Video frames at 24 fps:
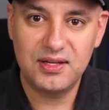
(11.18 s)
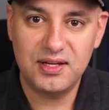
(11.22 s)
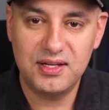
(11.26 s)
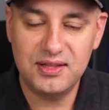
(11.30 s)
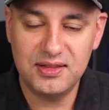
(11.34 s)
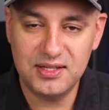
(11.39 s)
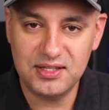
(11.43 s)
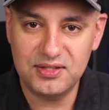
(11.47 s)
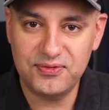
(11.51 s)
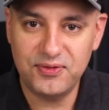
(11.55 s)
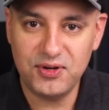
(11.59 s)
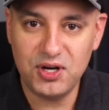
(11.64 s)
In
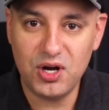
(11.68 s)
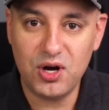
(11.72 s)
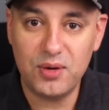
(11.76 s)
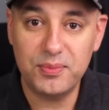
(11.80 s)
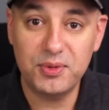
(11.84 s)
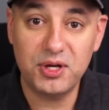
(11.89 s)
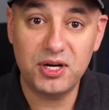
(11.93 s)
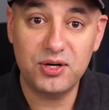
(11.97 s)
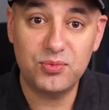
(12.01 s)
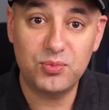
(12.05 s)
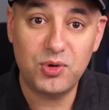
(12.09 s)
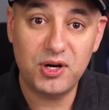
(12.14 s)
this video, I'm
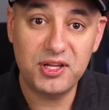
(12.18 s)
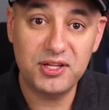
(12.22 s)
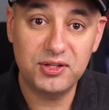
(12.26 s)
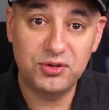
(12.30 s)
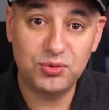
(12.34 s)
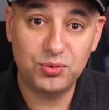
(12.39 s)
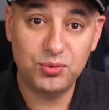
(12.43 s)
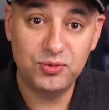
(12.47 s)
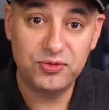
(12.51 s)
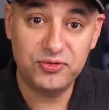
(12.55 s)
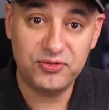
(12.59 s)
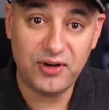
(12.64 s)
gonna run it
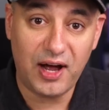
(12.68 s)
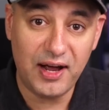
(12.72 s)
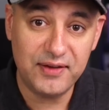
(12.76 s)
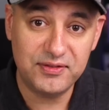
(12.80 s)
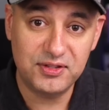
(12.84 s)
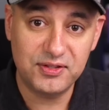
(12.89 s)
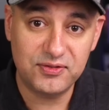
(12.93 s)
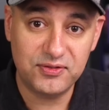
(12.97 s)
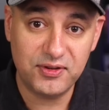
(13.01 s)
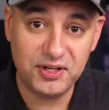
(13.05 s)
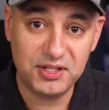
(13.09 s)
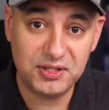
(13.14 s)
through 5
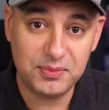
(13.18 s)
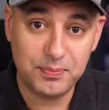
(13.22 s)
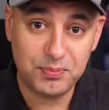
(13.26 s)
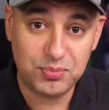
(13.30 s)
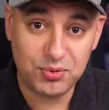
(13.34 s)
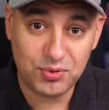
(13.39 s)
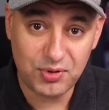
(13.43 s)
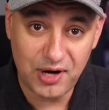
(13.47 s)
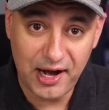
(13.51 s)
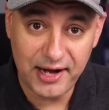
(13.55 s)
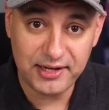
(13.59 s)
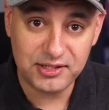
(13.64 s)
different
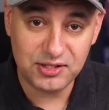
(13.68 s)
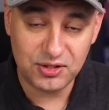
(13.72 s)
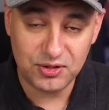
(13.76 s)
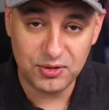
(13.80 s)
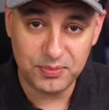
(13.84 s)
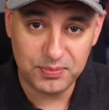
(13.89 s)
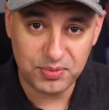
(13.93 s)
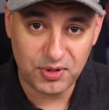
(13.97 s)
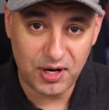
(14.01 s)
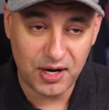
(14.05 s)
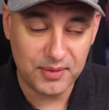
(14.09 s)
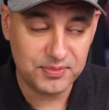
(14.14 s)
practical
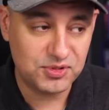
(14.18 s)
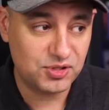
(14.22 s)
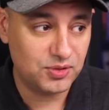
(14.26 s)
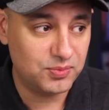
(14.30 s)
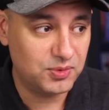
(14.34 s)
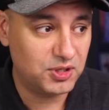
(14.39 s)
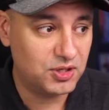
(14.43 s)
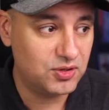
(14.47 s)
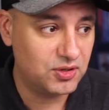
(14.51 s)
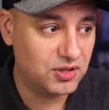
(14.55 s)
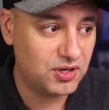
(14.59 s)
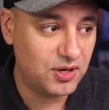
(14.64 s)
prompts so
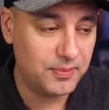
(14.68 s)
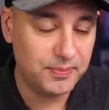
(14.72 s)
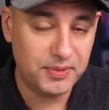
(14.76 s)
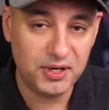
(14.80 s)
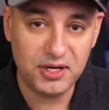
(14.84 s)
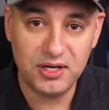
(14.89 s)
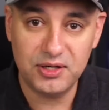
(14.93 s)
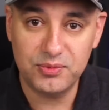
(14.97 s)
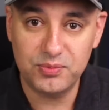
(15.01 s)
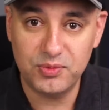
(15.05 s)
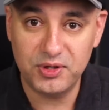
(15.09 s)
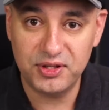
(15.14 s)
we could
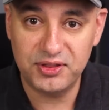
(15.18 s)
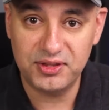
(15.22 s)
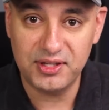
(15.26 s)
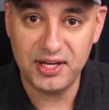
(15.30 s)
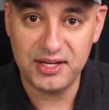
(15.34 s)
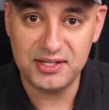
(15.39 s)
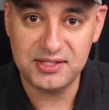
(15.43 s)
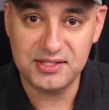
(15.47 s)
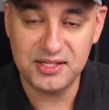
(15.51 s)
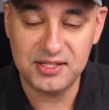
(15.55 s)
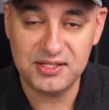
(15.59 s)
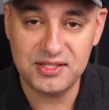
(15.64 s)
compare it with the
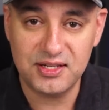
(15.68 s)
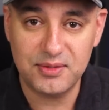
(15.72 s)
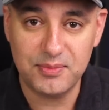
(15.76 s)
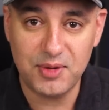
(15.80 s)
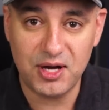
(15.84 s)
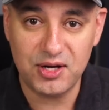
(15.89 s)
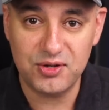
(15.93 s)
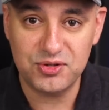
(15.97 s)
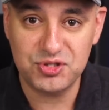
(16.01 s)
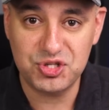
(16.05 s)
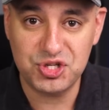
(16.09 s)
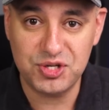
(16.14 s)
existing
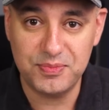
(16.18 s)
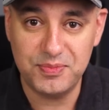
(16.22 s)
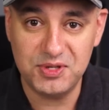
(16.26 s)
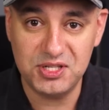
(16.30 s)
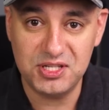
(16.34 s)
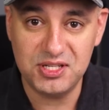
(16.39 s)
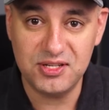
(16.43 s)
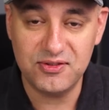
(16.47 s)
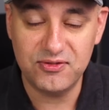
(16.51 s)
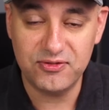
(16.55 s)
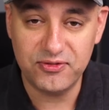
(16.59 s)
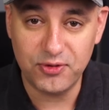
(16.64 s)
model
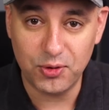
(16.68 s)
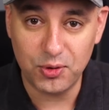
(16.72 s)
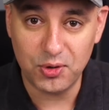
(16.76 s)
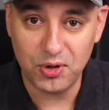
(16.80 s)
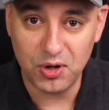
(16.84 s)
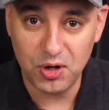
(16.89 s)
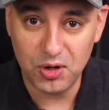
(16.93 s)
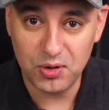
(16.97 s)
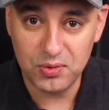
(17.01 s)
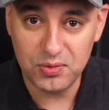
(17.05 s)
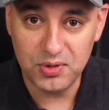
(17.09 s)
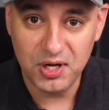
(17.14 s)

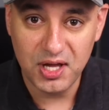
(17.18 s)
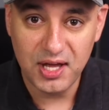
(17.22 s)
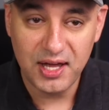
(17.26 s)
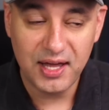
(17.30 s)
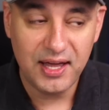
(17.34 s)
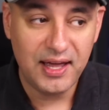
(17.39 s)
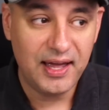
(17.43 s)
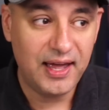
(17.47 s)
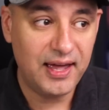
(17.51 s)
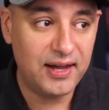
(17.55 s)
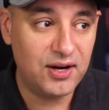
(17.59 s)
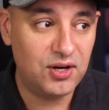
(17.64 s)
GPT-4o,
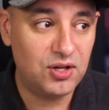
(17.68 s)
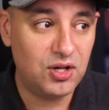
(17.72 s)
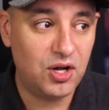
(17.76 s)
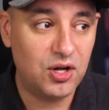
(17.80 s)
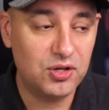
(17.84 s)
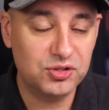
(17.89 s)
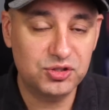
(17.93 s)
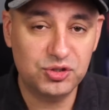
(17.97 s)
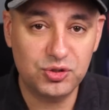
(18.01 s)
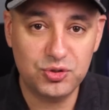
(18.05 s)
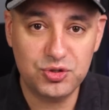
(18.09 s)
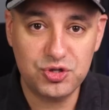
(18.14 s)
and I'll
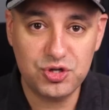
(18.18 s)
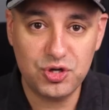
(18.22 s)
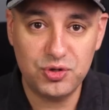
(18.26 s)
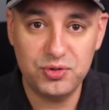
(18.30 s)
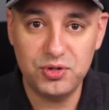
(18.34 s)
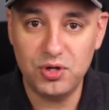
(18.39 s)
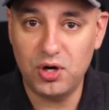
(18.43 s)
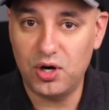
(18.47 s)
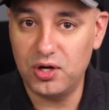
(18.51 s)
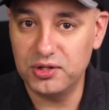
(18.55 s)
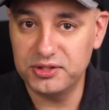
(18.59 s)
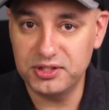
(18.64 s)
also show
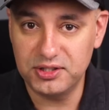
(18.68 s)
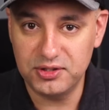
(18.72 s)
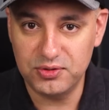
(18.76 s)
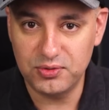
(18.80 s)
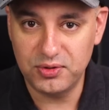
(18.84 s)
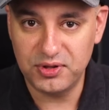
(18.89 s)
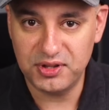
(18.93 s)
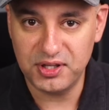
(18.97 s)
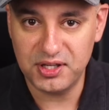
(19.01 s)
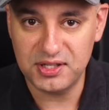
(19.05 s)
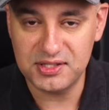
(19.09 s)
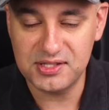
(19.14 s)
you all the new
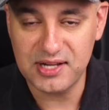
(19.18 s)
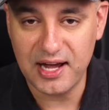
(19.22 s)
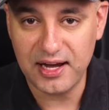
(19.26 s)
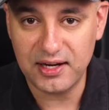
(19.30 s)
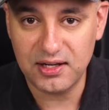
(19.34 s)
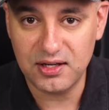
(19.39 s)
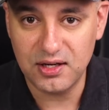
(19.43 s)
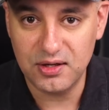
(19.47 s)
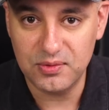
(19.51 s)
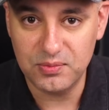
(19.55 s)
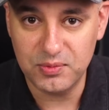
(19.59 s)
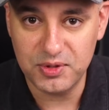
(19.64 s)
things that
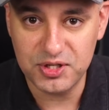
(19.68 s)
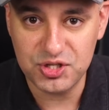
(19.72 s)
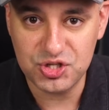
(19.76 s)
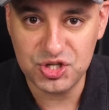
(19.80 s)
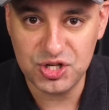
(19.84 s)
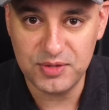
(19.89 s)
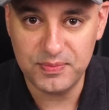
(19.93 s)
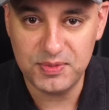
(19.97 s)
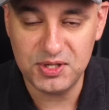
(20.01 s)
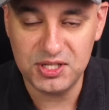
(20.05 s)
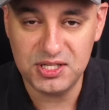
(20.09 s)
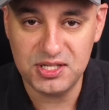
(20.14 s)
come with
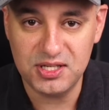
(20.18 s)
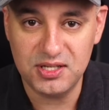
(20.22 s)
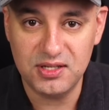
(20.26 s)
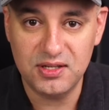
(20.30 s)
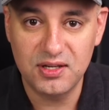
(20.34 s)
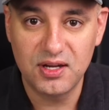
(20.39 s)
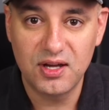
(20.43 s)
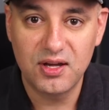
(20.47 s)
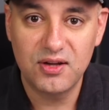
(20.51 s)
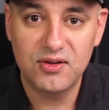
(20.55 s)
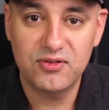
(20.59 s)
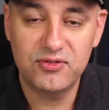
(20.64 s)

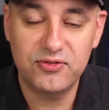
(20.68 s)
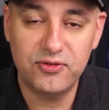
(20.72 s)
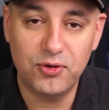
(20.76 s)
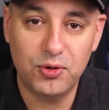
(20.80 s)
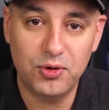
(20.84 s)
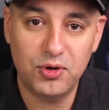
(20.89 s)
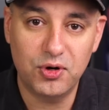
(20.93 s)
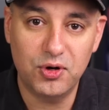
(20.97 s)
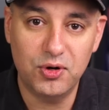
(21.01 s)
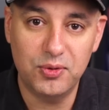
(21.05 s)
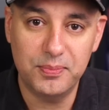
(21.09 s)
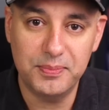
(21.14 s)

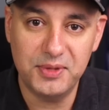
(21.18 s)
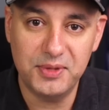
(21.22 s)
GPT-4o